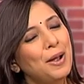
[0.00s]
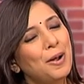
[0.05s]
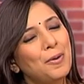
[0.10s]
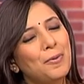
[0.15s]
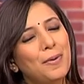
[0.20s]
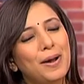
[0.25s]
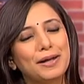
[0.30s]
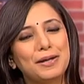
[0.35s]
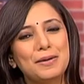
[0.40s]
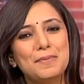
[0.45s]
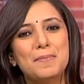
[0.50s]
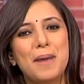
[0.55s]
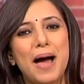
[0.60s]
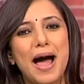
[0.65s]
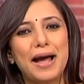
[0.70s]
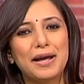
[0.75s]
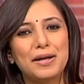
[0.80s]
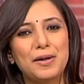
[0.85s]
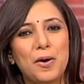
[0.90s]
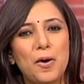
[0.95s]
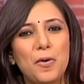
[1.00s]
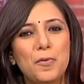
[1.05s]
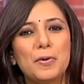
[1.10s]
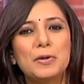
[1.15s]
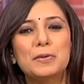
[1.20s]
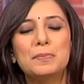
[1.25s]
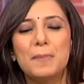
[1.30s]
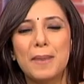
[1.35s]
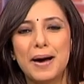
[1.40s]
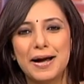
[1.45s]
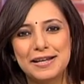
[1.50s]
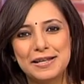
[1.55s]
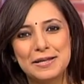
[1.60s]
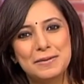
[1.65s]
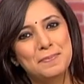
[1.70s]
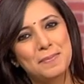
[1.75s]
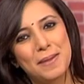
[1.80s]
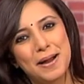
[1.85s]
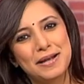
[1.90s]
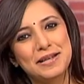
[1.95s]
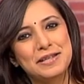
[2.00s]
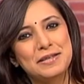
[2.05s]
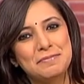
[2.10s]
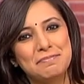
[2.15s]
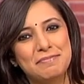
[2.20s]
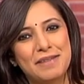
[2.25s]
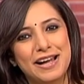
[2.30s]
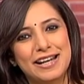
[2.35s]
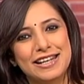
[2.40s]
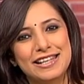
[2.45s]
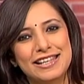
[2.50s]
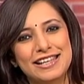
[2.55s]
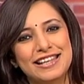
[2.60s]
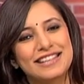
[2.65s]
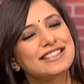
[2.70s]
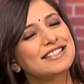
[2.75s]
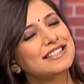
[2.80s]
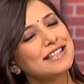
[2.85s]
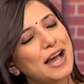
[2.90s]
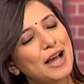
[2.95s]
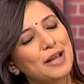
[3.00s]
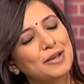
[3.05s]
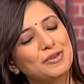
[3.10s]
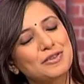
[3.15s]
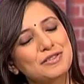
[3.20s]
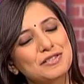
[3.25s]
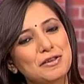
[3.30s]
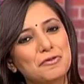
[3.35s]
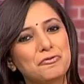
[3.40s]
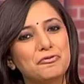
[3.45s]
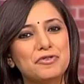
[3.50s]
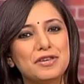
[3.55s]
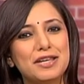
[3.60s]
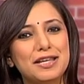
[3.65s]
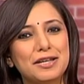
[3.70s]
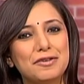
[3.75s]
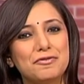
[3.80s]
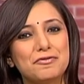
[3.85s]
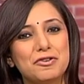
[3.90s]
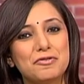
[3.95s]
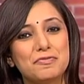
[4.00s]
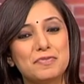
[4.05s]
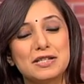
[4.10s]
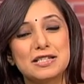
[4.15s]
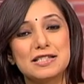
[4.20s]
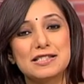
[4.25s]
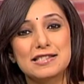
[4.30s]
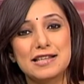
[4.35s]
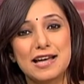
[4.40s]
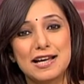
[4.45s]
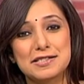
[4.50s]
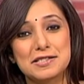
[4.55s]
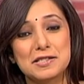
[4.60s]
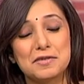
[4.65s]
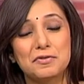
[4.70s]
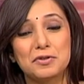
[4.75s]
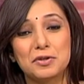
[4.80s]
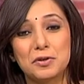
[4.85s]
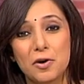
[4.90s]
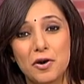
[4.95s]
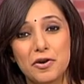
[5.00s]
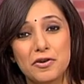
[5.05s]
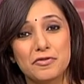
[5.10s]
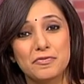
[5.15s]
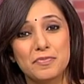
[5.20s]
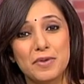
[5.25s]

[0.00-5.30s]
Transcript: Welcome back here with Money, Money, Money. It's Daan Utsav week, and we've been discussing with Gaurav